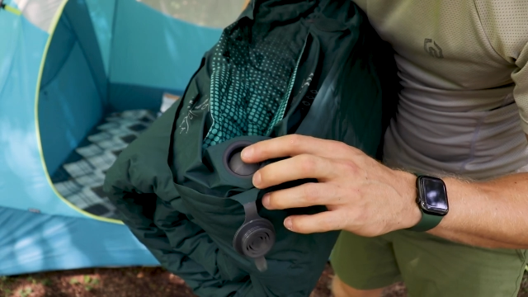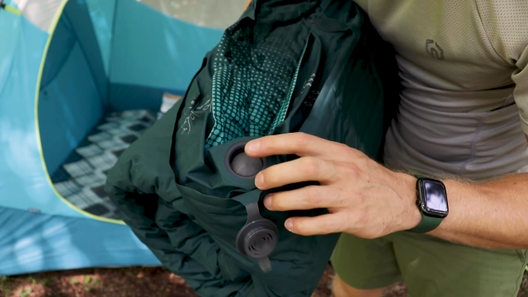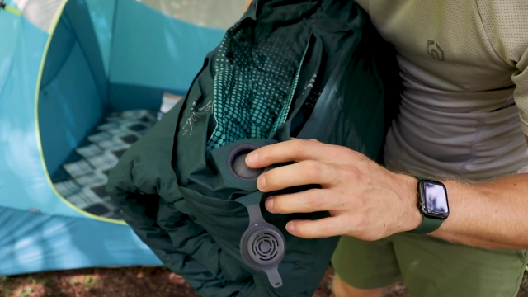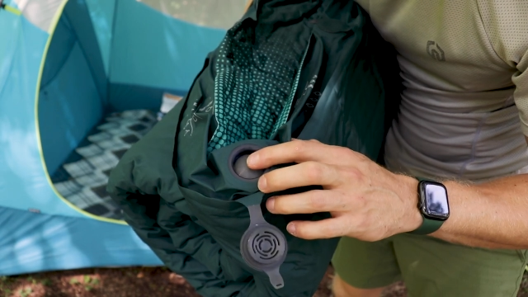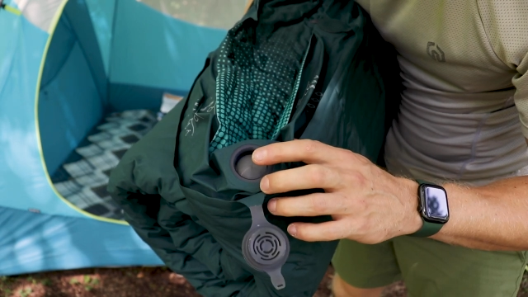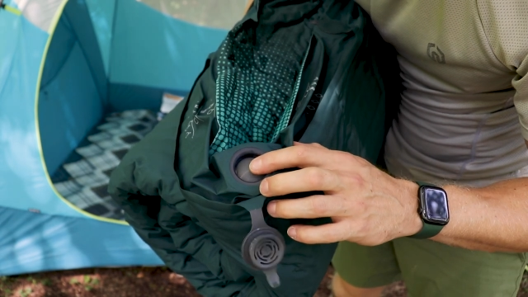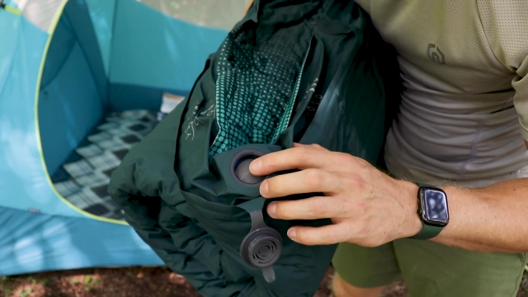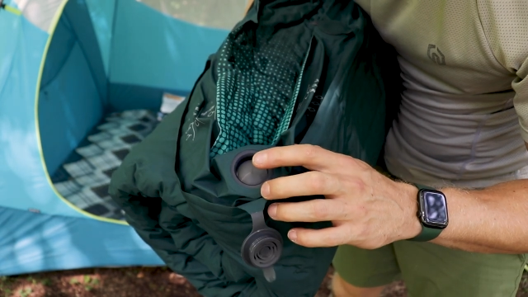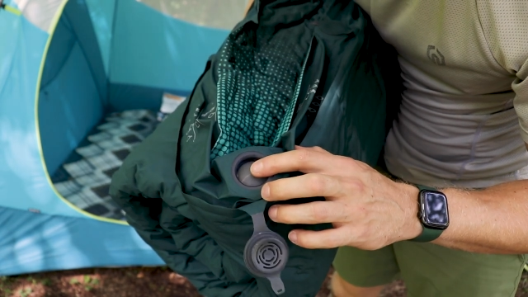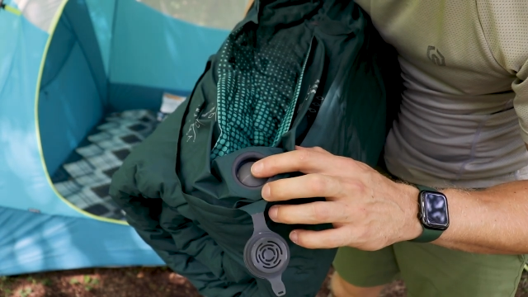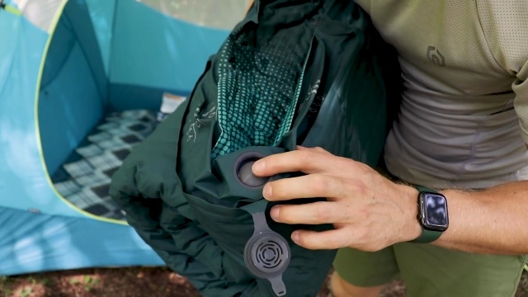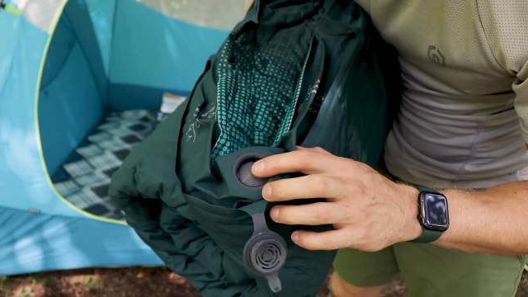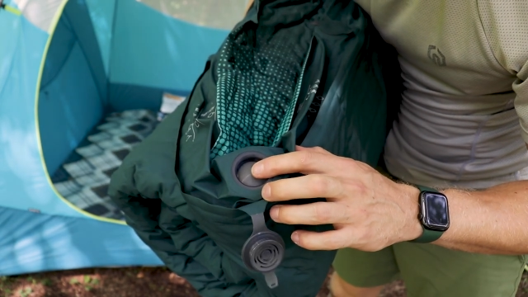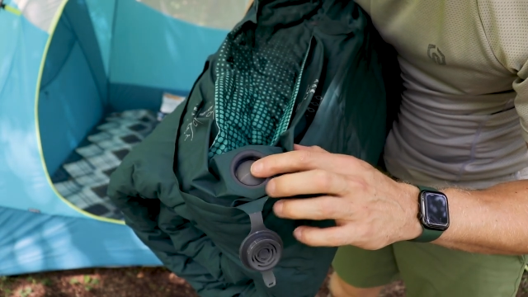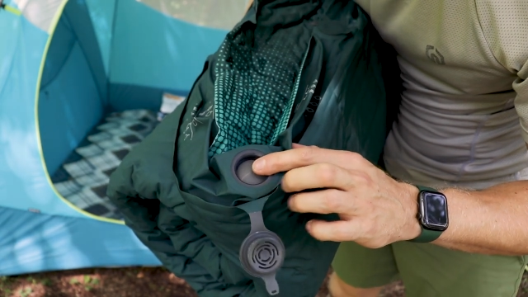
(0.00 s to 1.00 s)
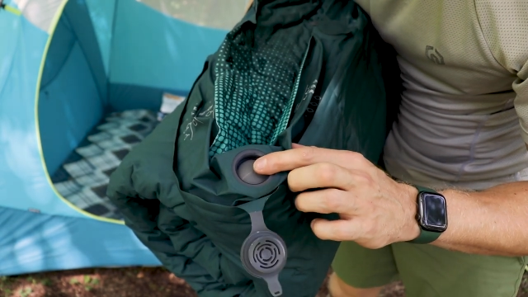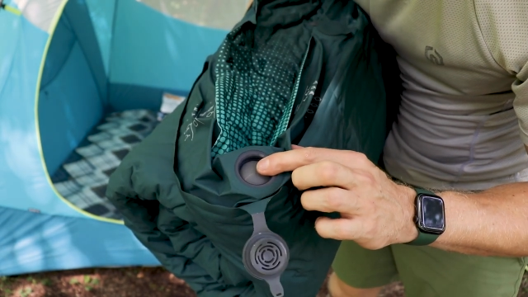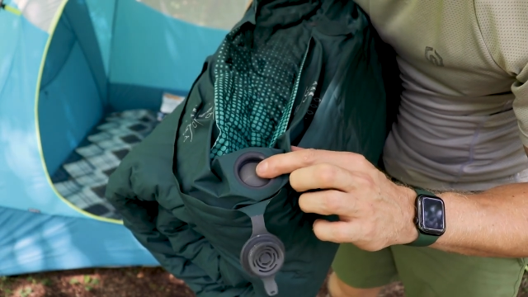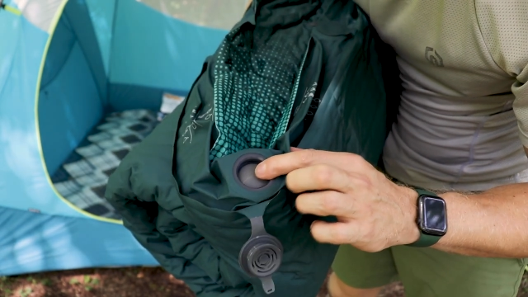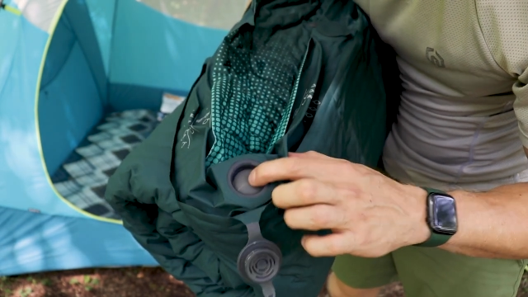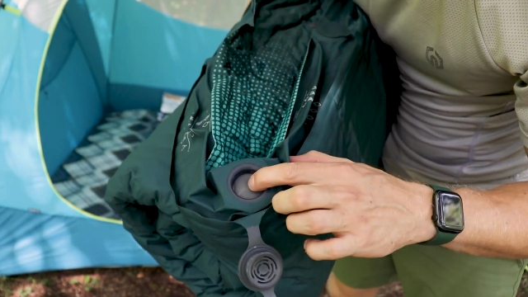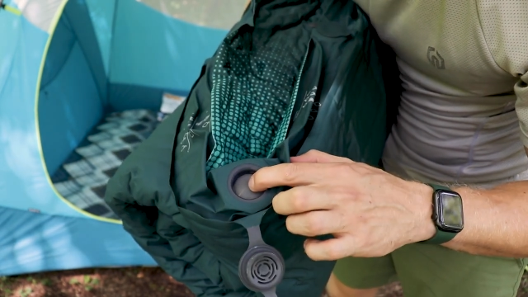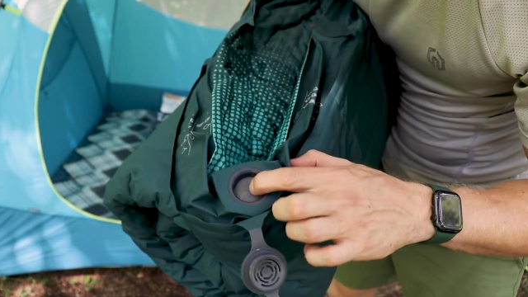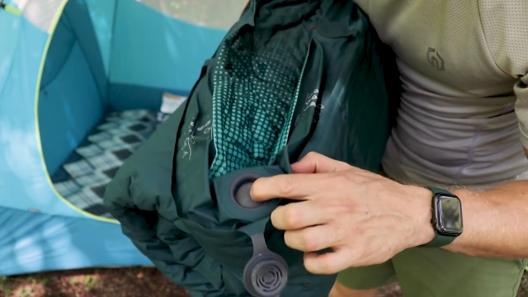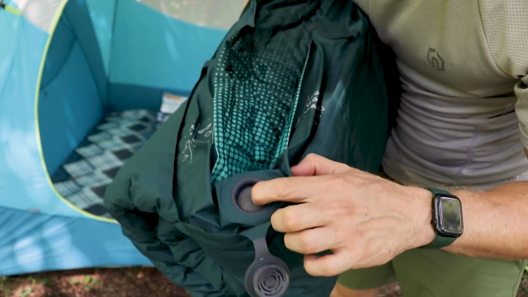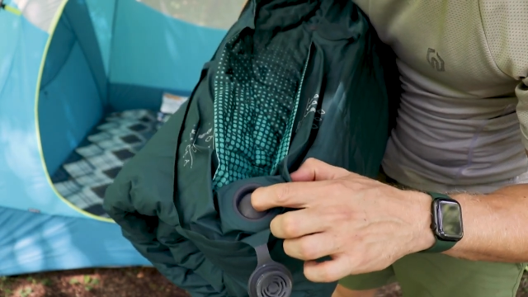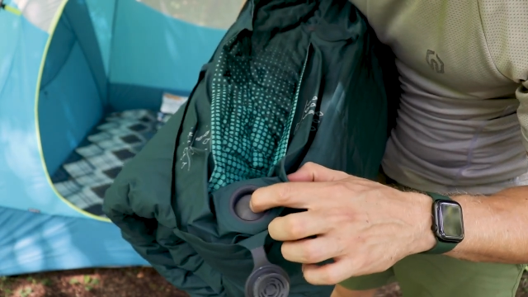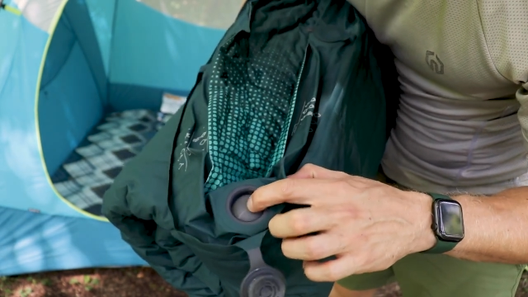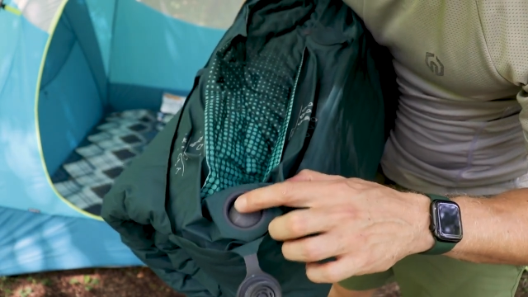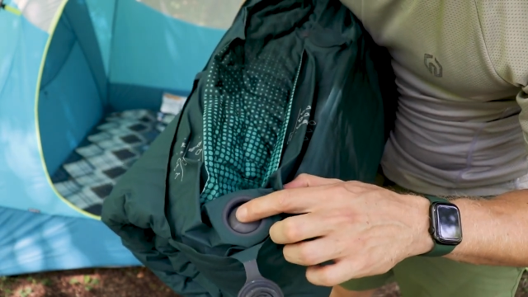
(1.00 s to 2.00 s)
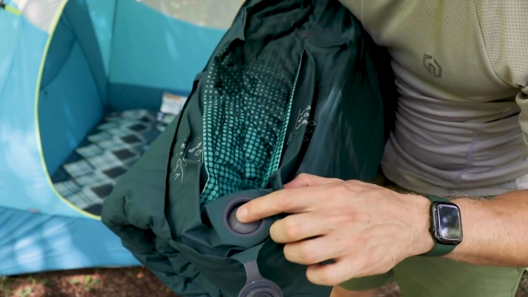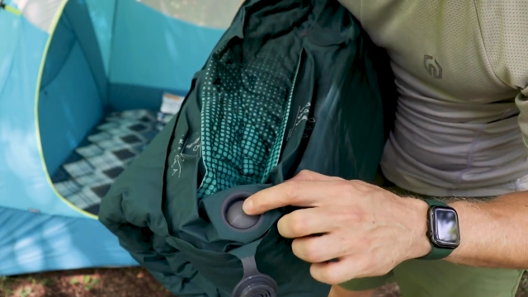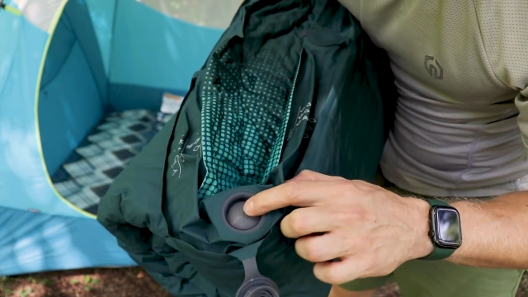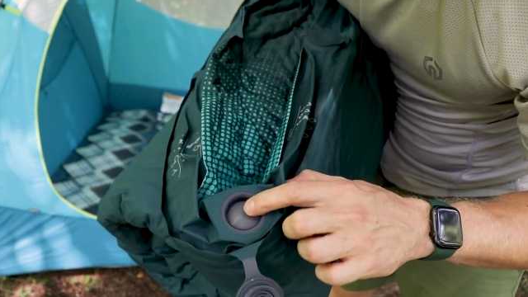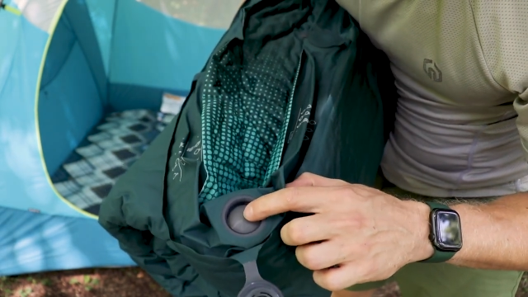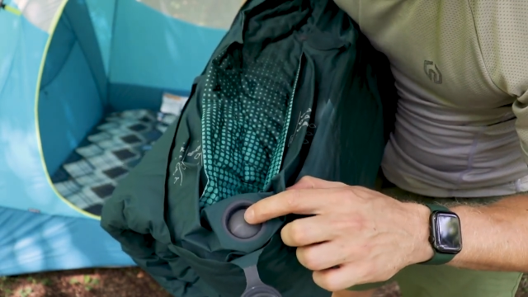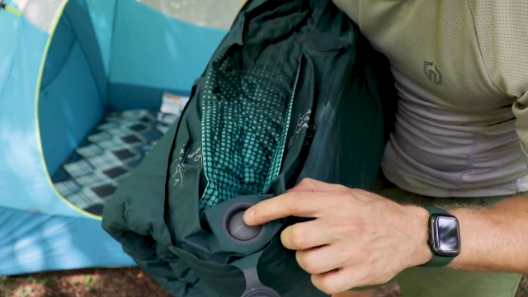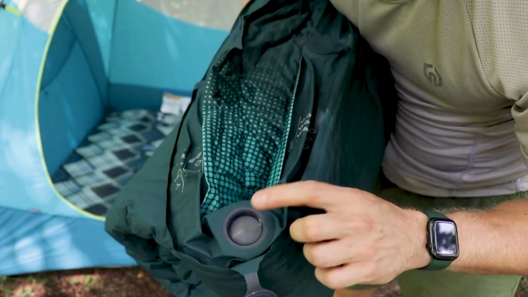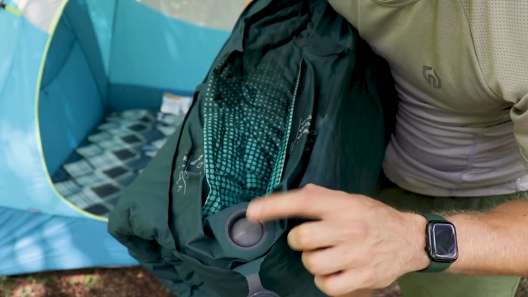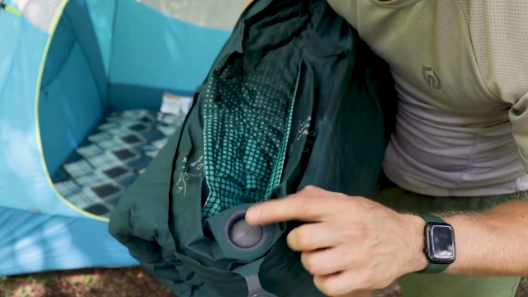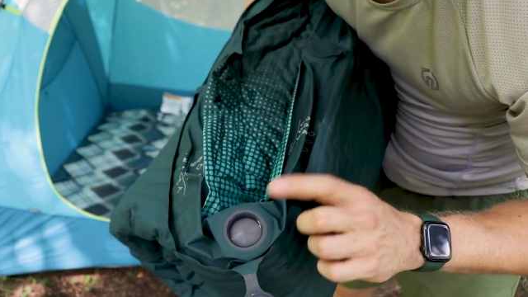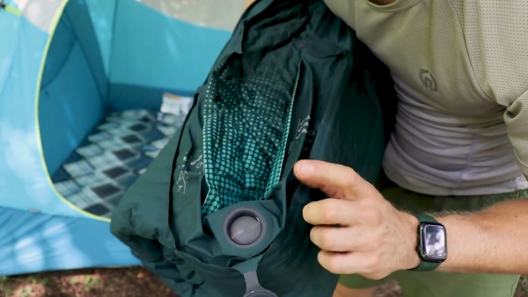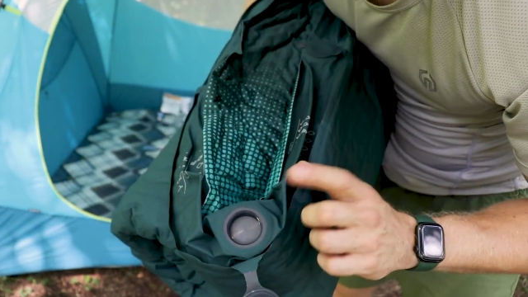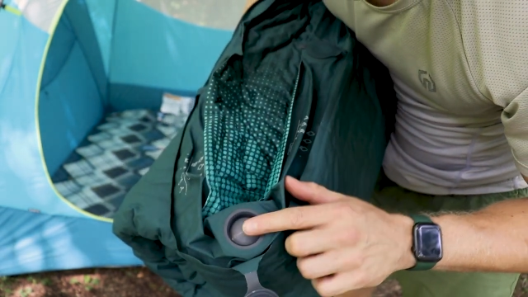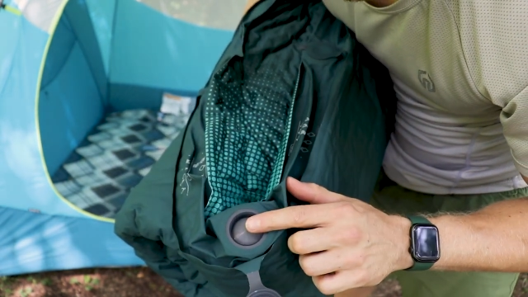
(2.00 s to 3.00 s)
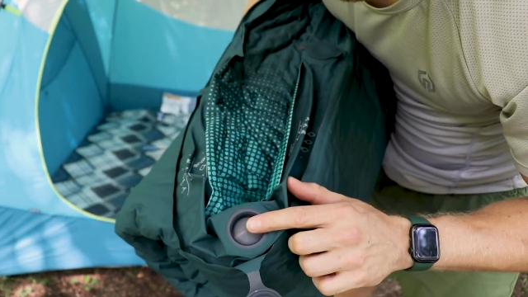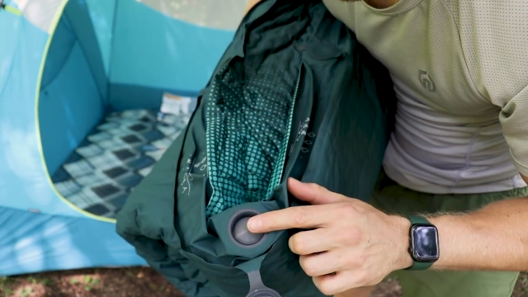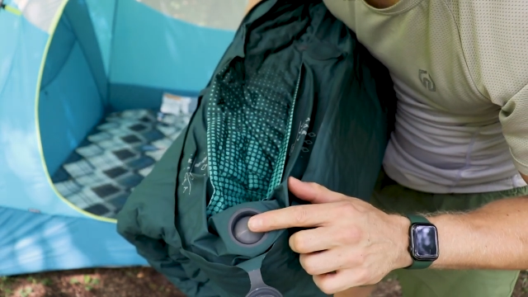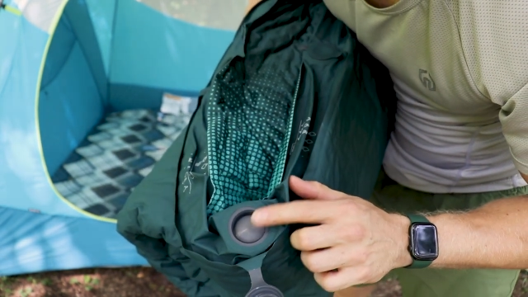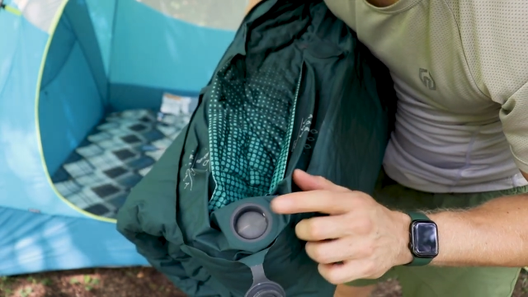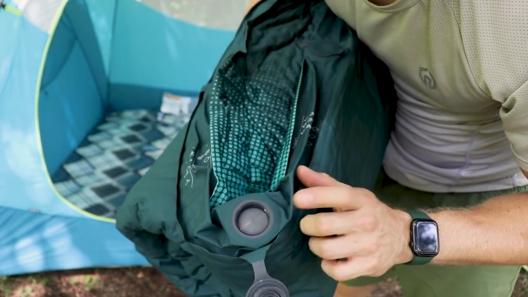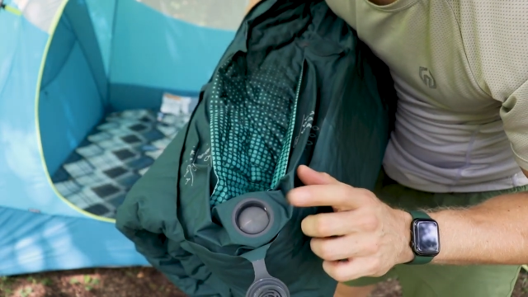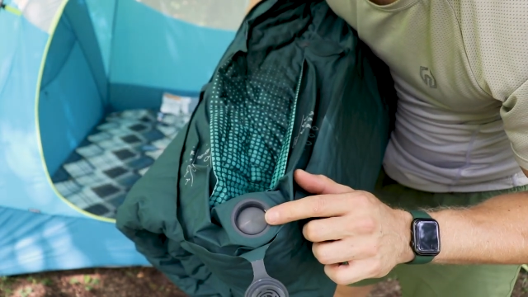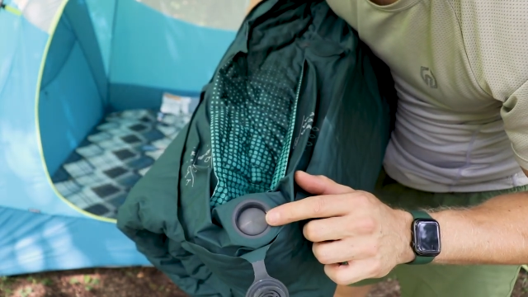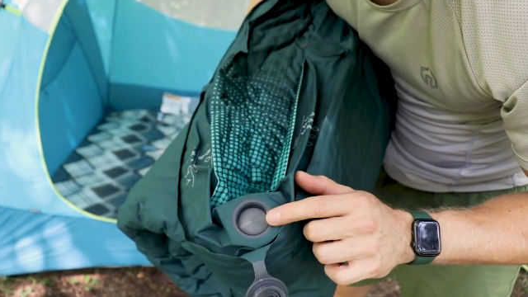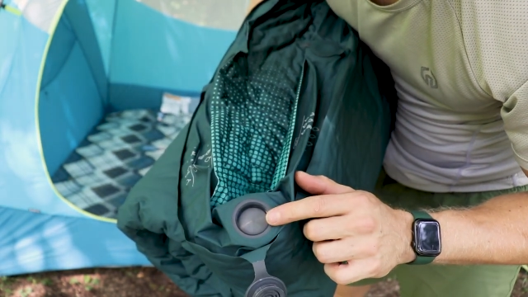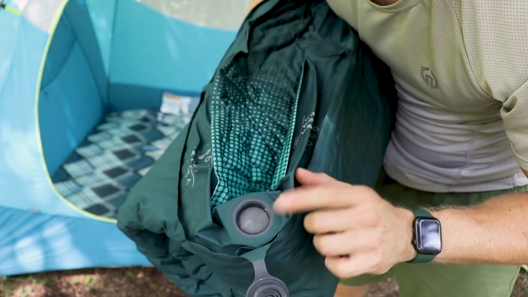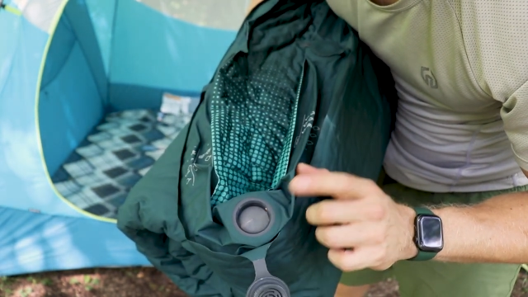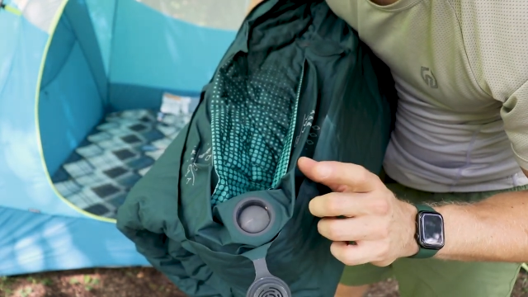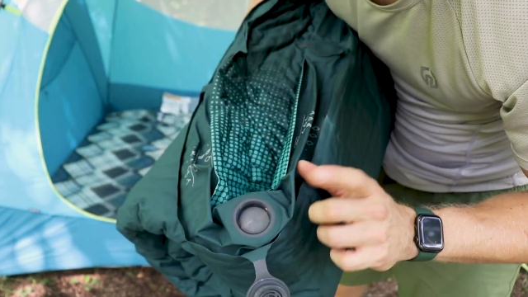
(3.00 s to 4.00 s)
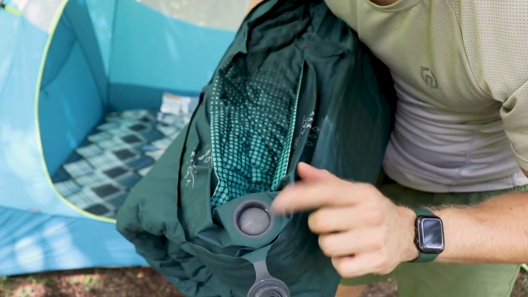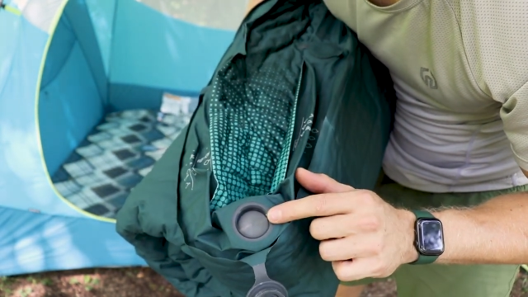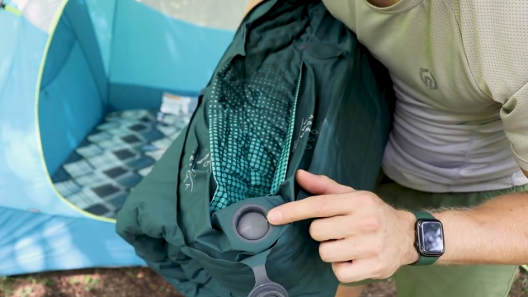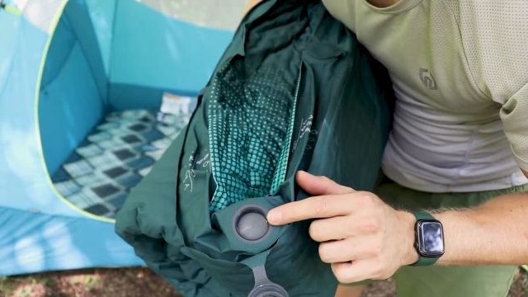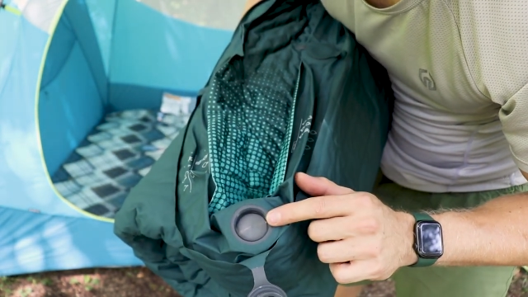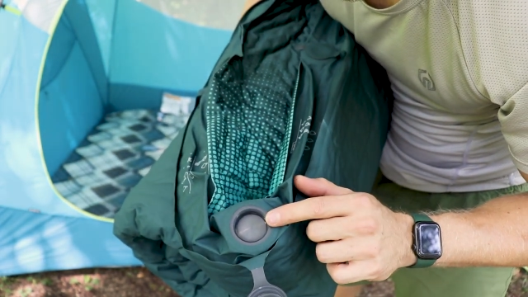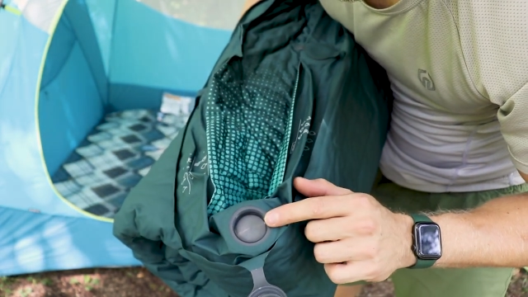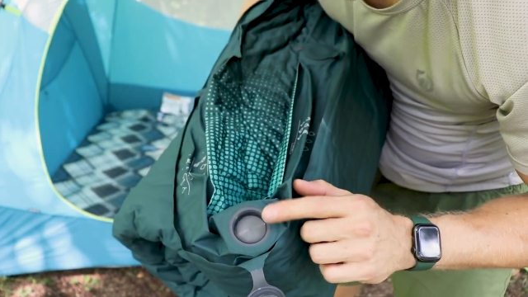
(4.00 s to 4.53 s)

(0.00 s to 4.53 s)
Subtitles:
(no speaker visible)